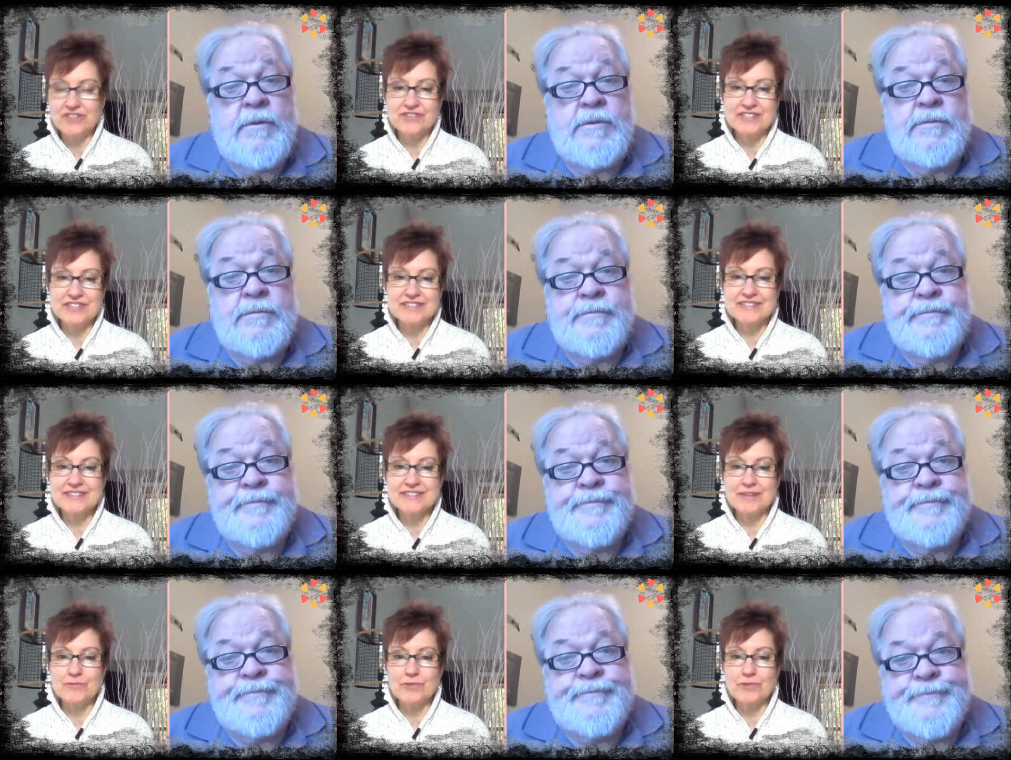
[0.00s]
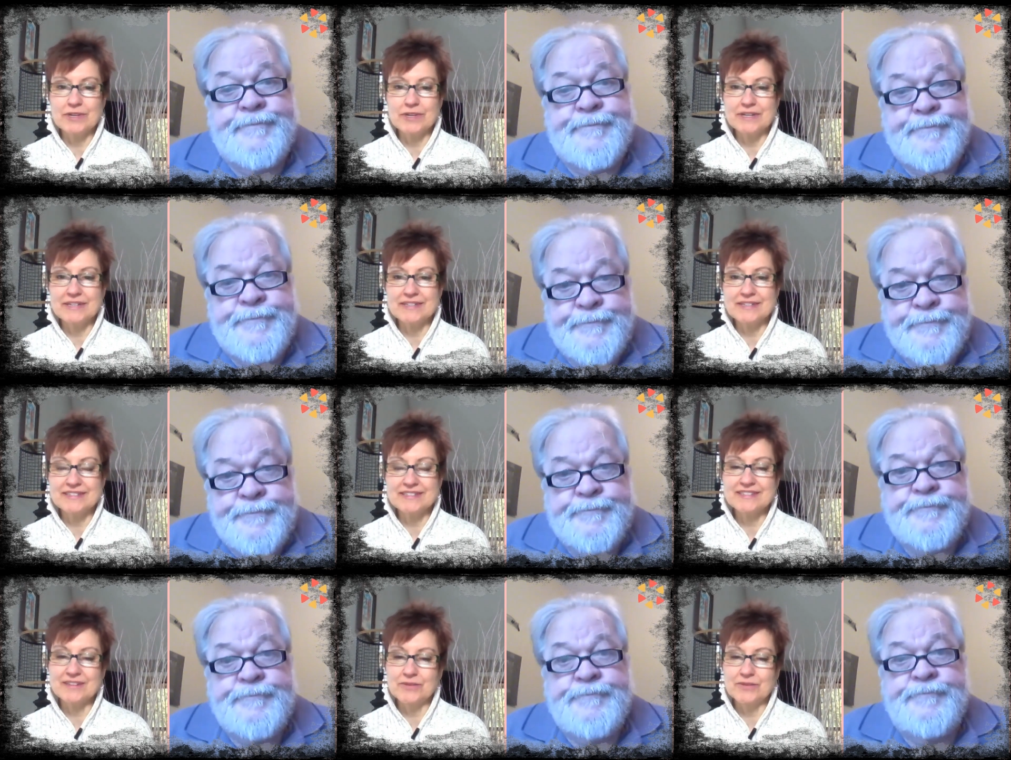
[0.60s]
Speaker 1: out at someone,
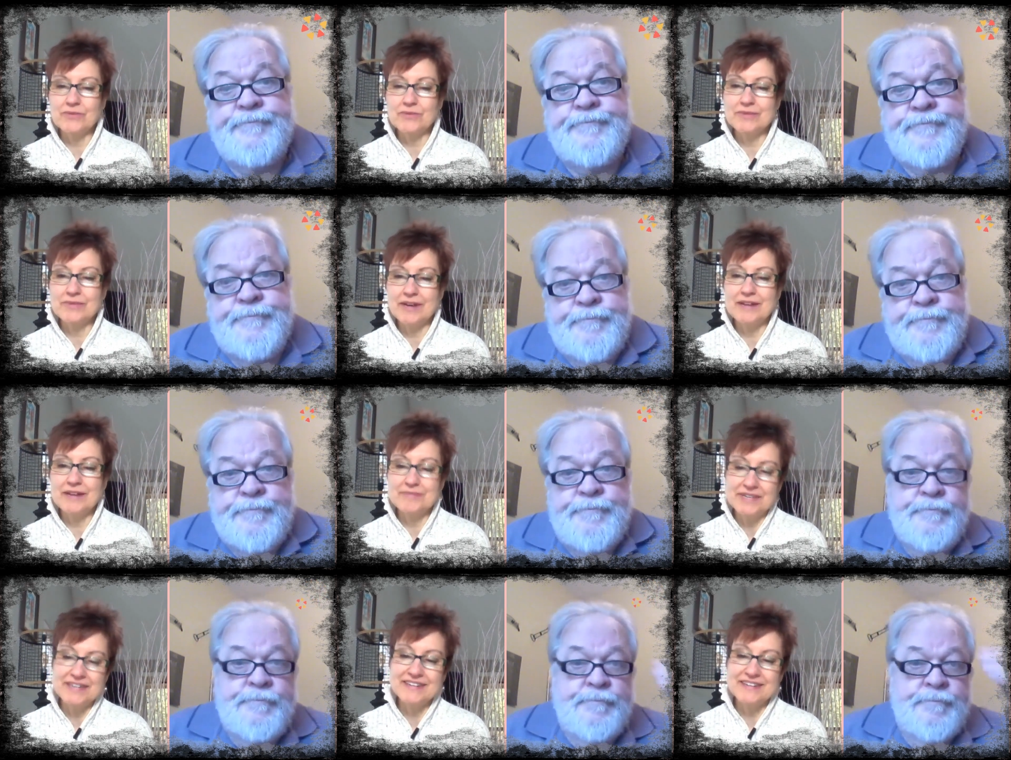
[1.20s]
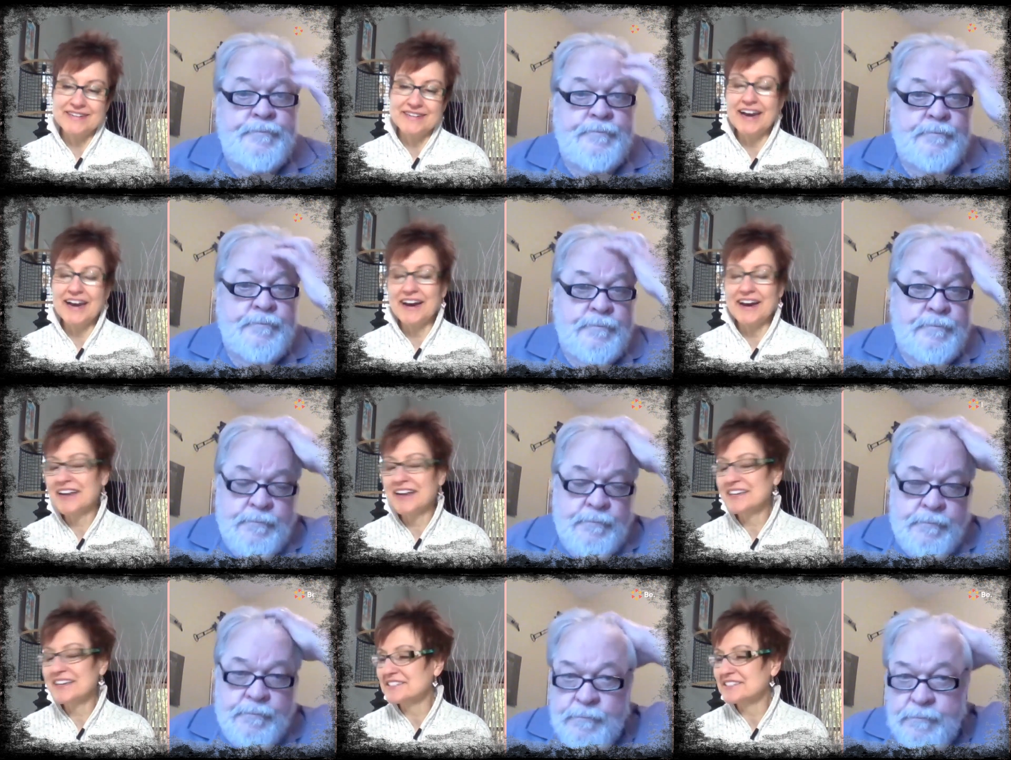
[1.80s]
and so I mean, yeah,
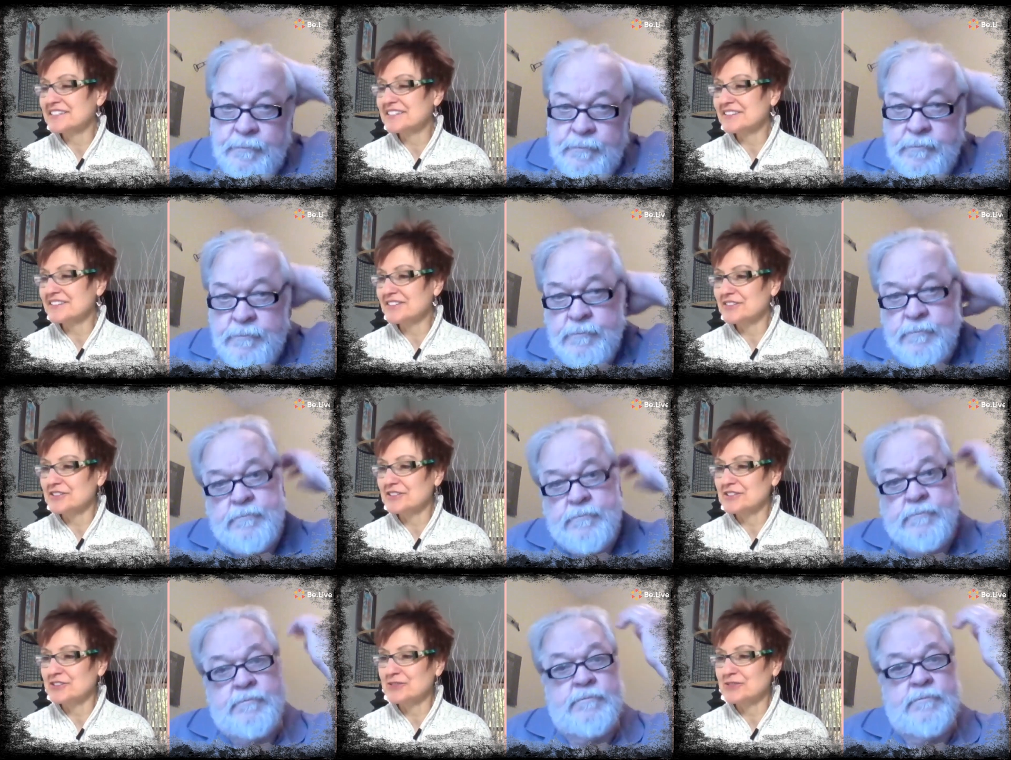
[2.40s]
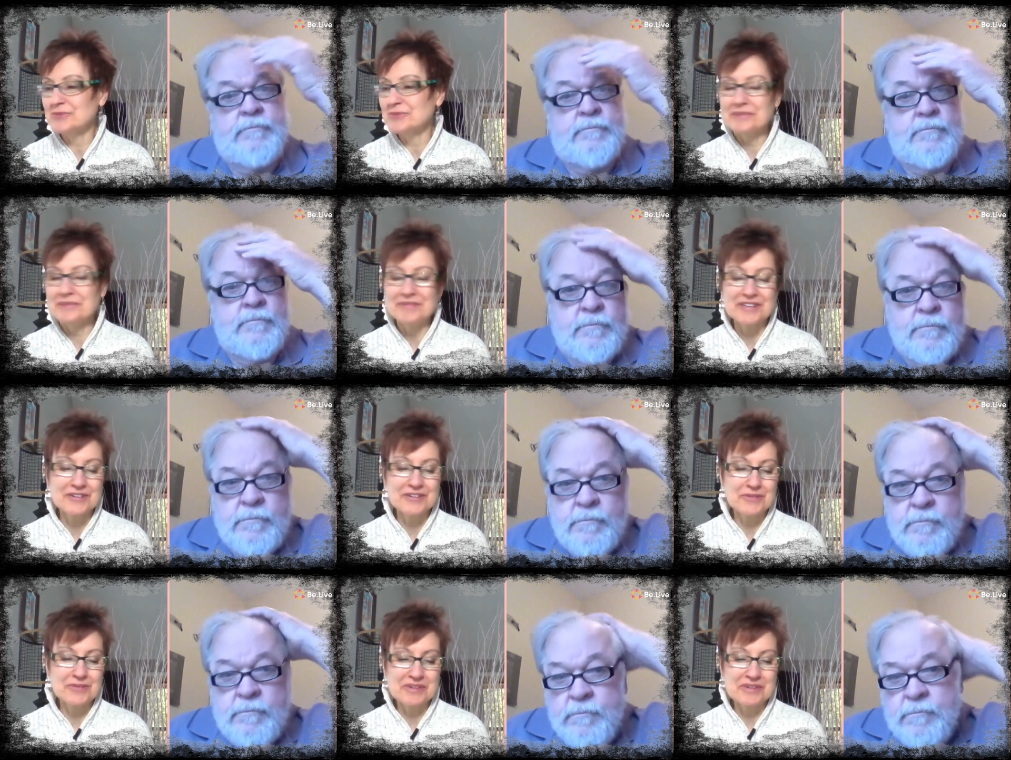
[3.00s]
I could see that the two
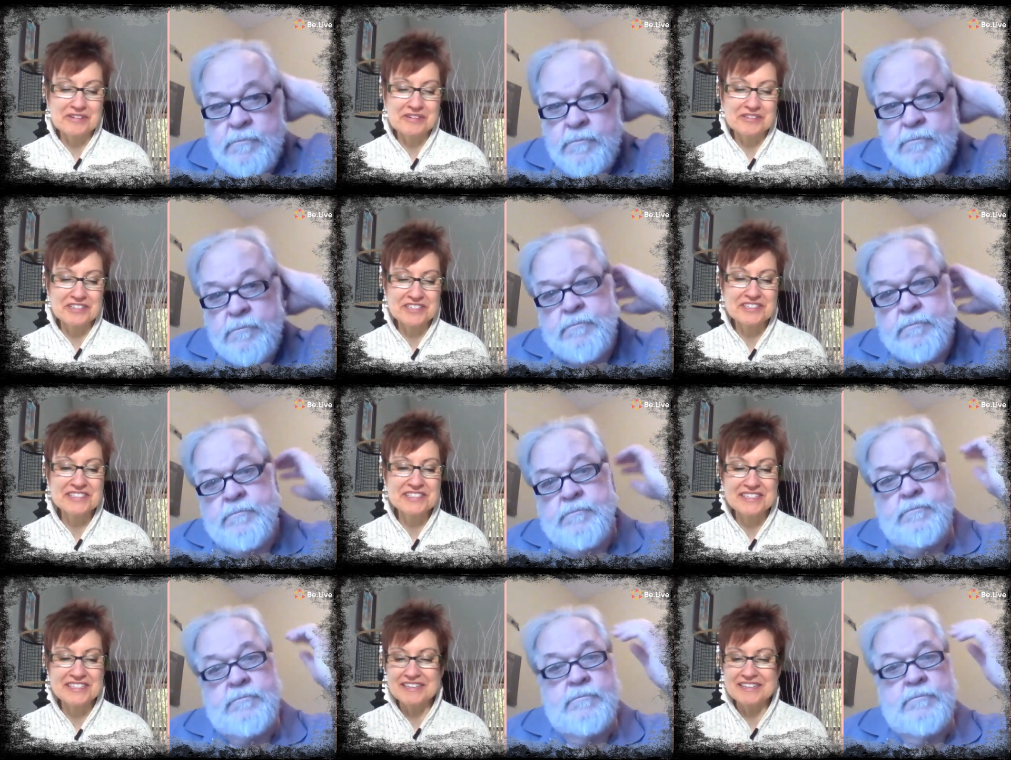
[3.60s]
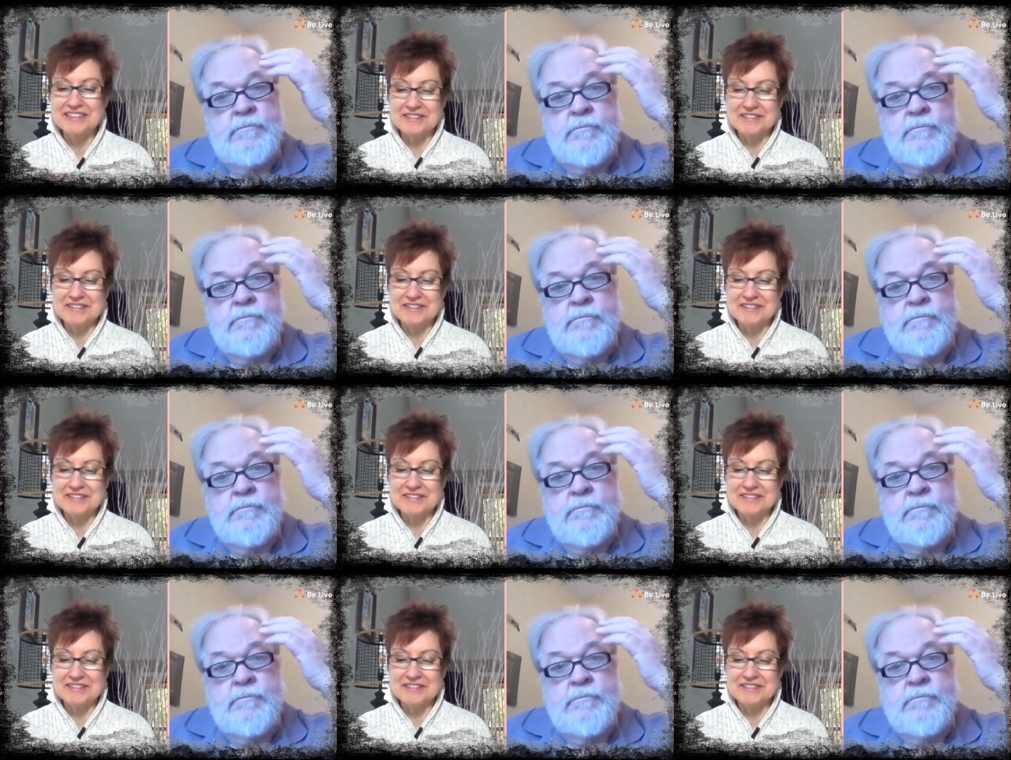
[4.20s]
women who were just